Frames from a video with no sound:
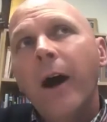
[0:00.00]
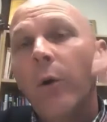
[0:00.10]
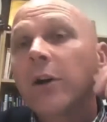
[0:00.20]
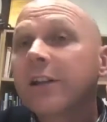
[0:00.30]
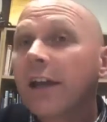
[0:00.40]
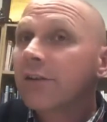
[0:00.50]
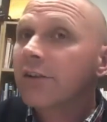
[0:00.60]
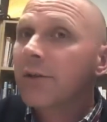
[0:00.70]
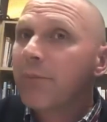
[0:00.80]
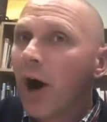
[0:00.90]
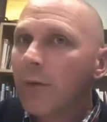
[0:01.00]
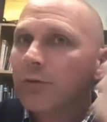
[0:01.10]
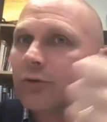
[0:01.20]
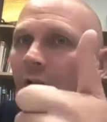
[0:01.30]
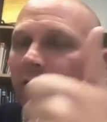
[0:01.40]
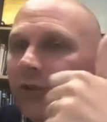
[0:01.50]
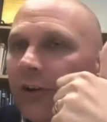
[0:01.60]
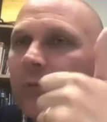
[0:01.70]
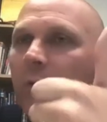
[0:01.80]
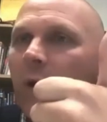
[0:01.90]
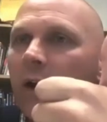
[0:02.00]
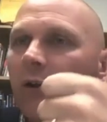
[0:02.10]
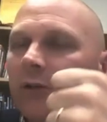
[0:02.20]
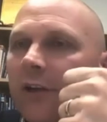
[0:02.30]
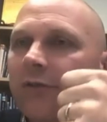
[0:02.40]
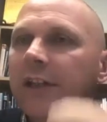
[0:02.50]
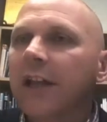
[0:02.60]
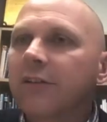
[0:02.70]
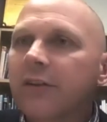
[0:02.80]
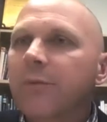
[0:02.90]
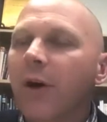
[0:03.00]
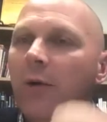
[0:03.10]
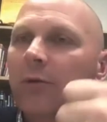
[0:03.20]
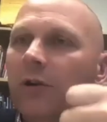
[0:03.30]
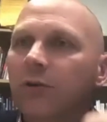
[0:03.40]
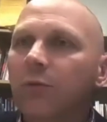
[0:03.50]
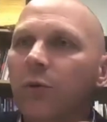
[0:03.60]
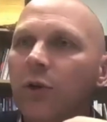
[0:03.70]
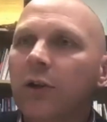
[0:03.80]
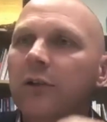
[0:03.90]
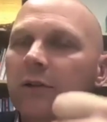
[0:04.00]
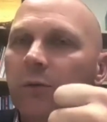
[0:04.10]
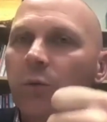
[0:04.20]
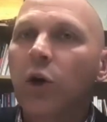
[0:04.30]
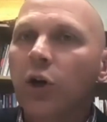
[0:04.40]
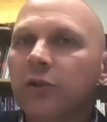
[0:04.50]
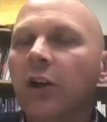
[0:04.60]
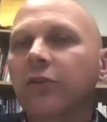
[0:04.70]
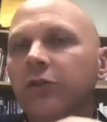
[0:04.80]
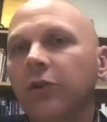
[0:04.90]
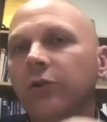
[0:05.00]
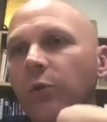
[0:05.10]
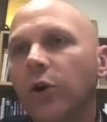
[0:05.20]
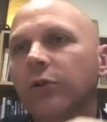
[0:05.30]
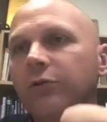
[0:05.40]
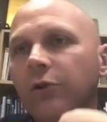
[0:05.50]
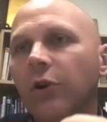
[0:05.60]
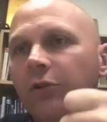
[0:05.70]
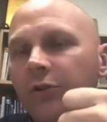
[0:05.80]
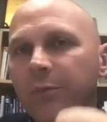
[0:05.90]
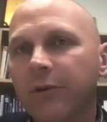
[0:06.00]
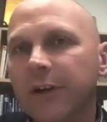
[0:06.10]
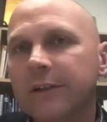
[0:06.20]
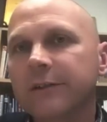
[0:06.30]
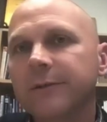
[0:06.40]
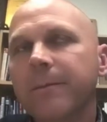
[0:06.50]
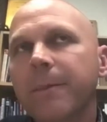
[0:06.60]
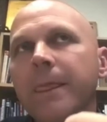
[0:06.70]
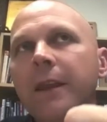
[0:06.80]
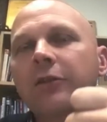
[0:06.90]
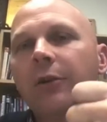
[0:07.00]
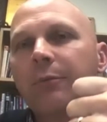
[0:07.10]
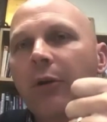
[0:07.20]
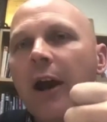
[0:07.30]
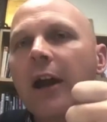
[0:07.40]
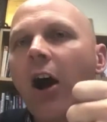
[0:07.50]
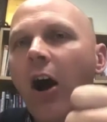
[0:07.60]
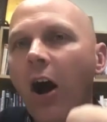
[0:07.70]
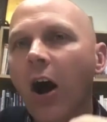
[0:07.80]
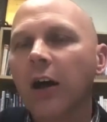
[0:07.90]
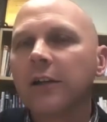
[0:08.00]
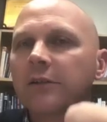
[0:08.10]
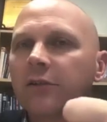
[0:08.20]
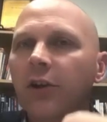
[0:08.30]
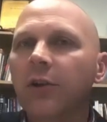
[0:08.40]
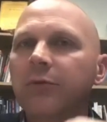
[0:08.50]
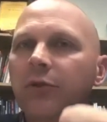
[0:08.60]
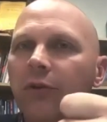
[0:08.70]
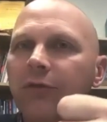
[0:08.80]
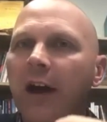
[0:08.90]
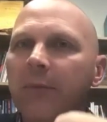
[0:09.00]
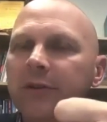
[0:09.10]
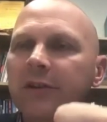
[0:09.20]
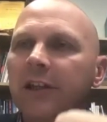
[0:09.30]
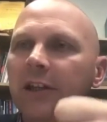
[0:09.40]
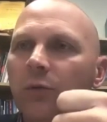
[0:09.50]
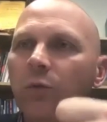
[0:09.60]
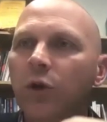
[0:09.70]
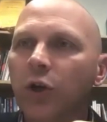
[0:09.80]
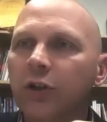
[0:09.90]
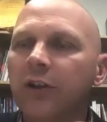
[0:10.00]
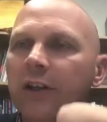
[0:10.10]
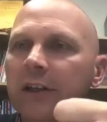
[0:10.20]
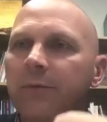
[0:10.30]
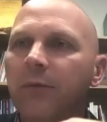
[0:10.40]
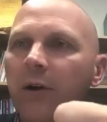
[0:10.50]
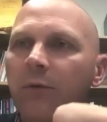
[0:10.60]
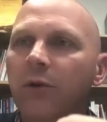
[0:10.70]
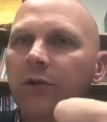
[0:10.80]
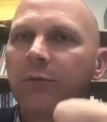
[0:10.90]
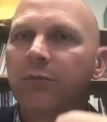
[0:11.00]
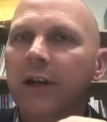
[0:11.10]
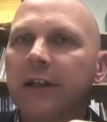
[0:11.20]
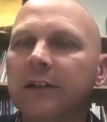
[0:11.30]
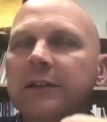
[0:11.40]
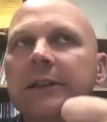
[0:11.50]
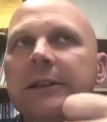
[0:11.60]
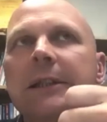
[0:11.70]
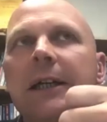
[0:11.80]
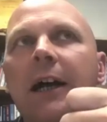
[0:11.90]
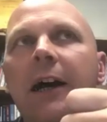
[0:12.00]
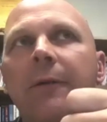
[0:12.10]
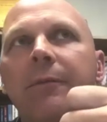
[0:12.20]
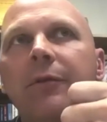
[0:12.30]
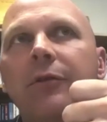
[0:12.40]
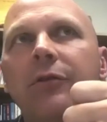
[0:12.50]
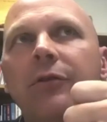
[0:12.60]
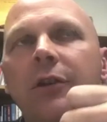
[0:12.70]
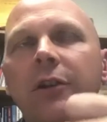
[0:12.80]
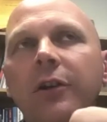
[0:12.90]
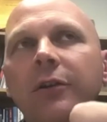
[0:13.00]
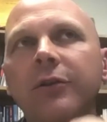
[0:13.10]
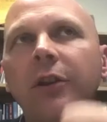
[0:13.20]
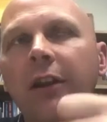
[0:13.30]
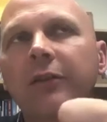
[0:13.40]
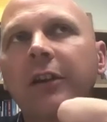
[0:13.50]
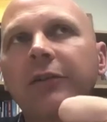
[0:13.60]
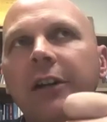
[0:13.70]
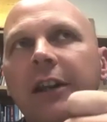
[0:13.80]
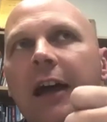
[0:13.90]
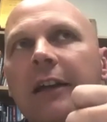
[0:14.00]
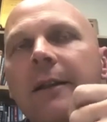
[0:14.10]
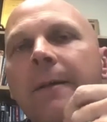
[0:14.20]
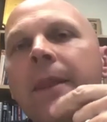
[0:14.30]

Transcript: I want to get us in the Bible, Joth. So number one, I'll definitely get us in the Bible. God's word does God's work through God's Spirit. So I'm praying hard in terms of that particular word that he might want to bring. So there's definitely that.